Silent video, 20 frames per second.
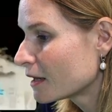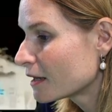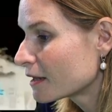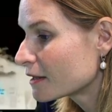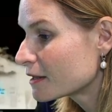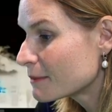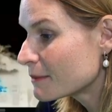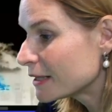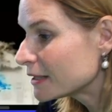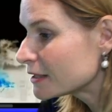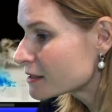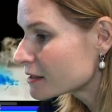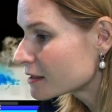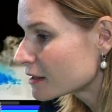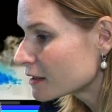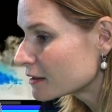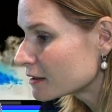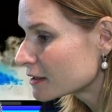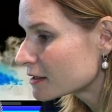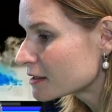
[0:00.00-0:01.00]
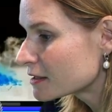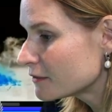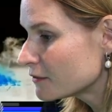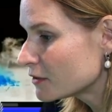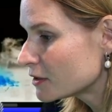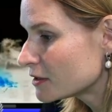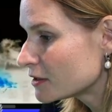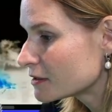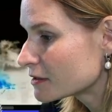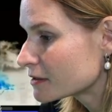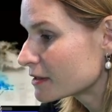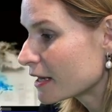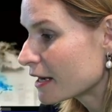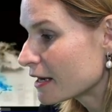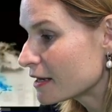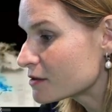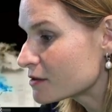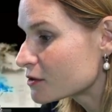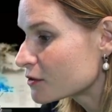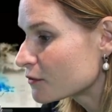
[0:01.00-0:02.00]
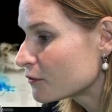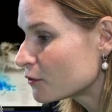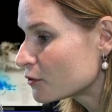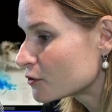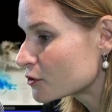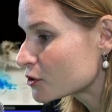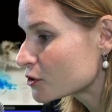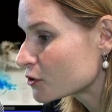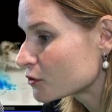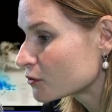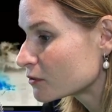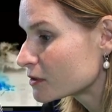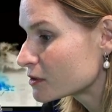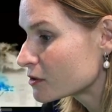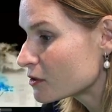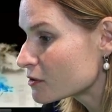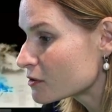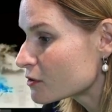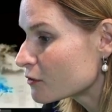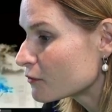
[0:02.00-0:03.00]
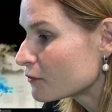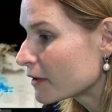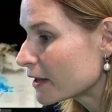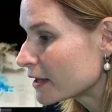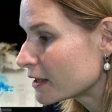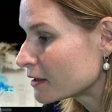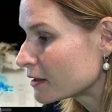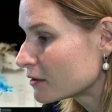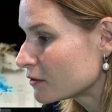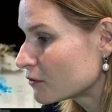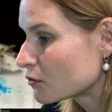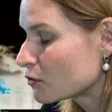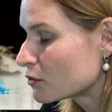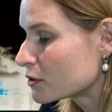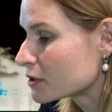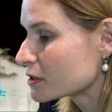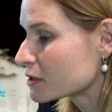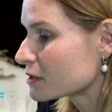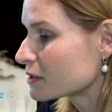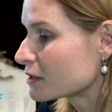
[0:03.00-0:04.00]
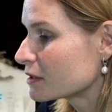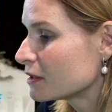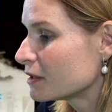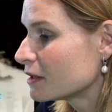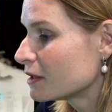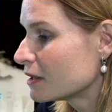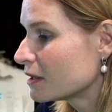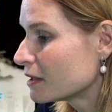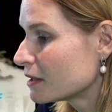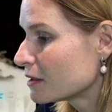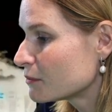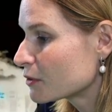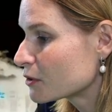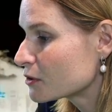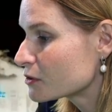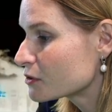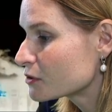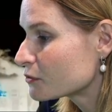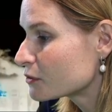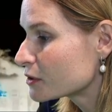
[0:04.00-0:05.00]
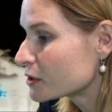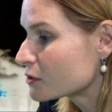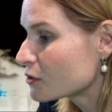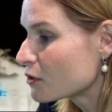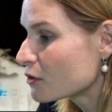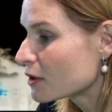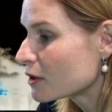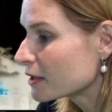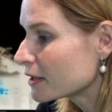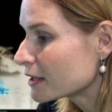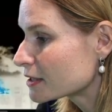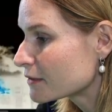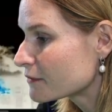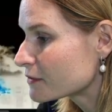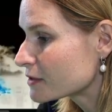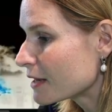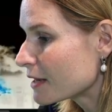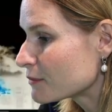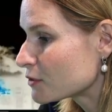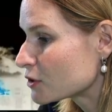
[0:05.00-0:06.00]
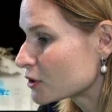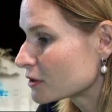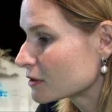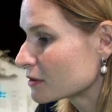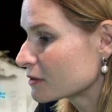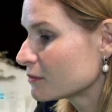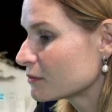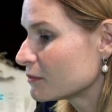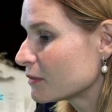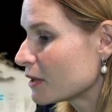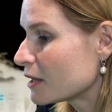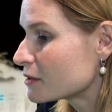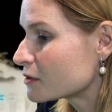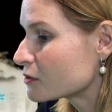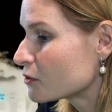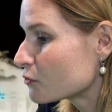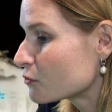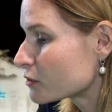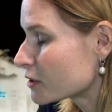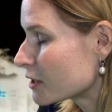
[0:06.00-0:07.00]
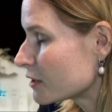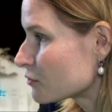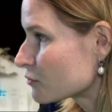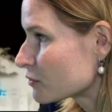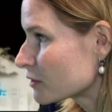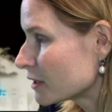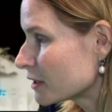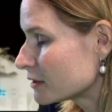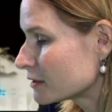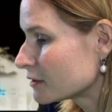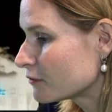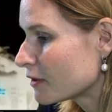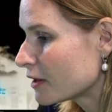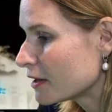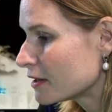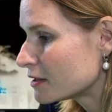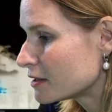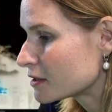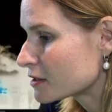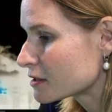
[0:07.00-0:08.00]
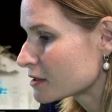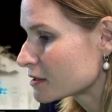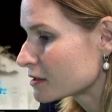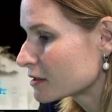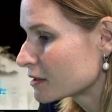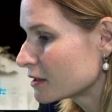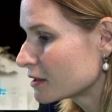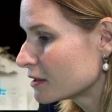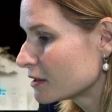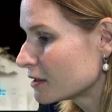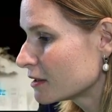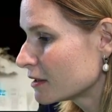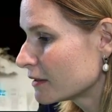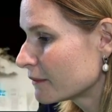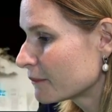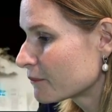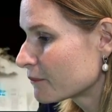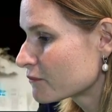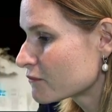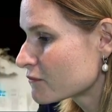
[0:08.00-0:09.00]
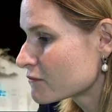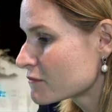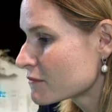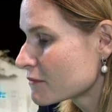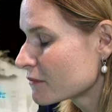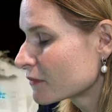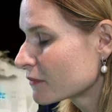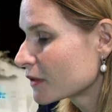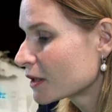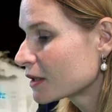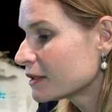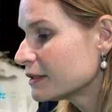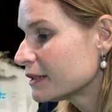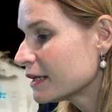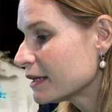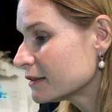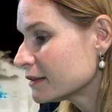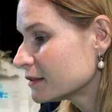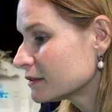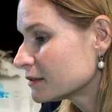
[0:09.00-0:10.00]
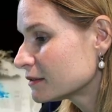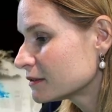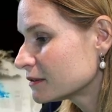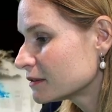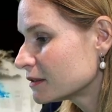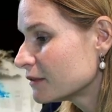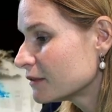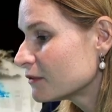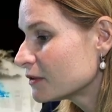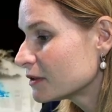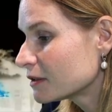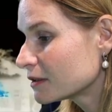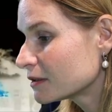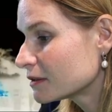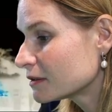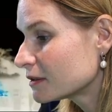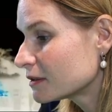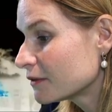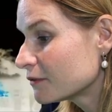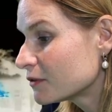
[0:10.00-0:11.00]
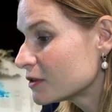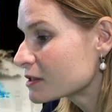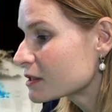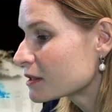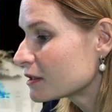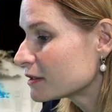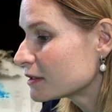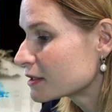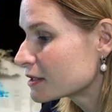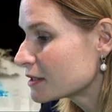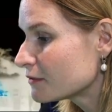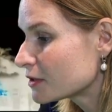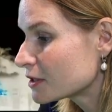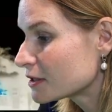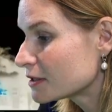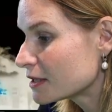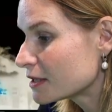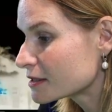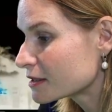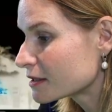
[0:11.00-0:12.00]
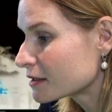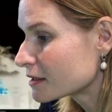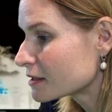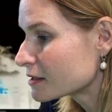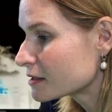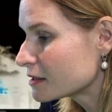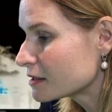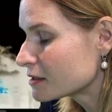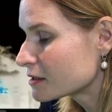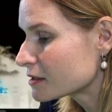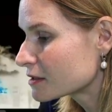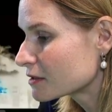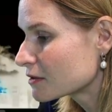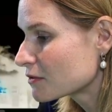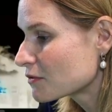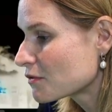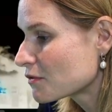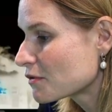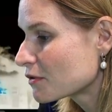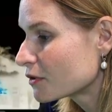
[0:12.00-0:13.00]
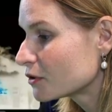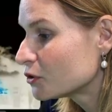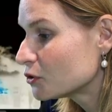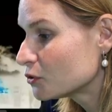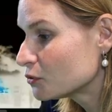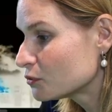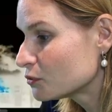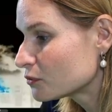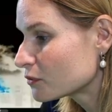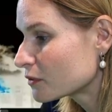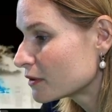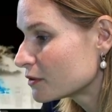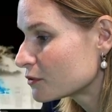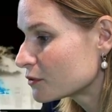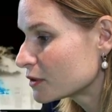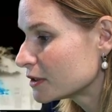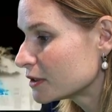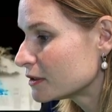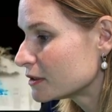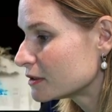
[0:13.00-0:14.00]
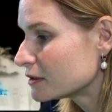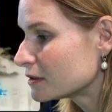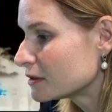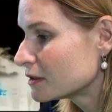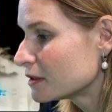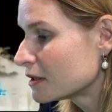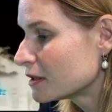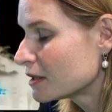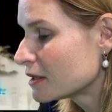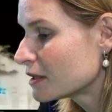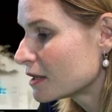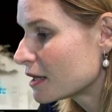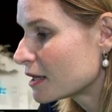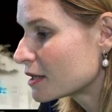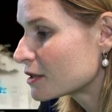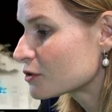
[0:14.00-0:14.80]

The menacing collectivity the ad refers to is also fake, of course, because there is no collective subject behind those unrelated fires. Yet, even if this collectivity doesn't exist, you, the reader, are